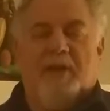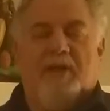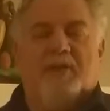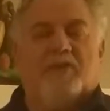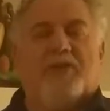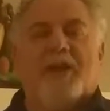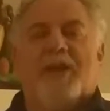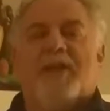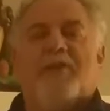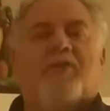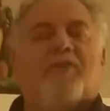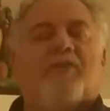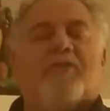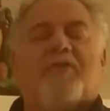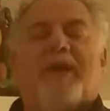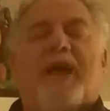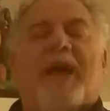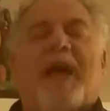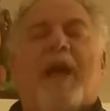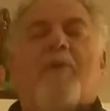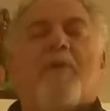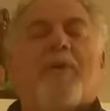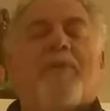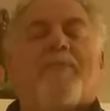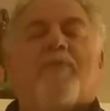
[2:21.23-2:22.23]
changes in
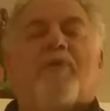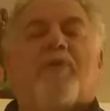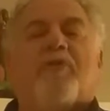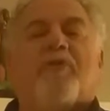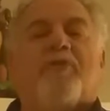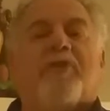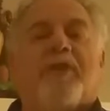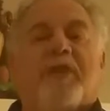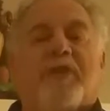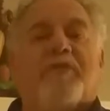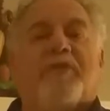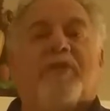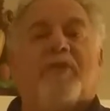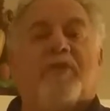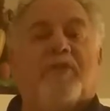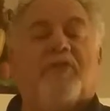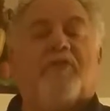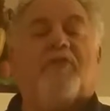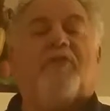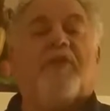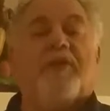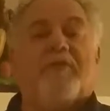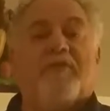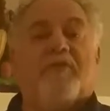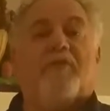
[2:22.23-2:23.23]
how we perceive and
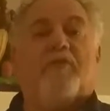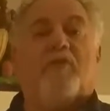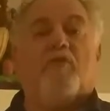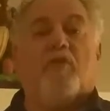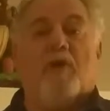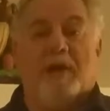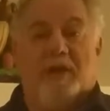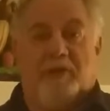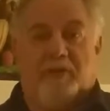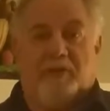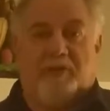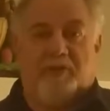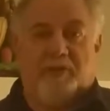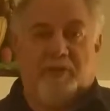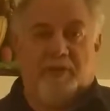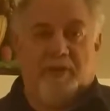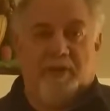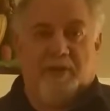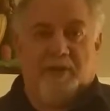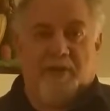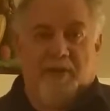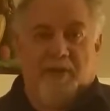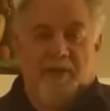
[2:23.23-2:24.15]
conceive of race.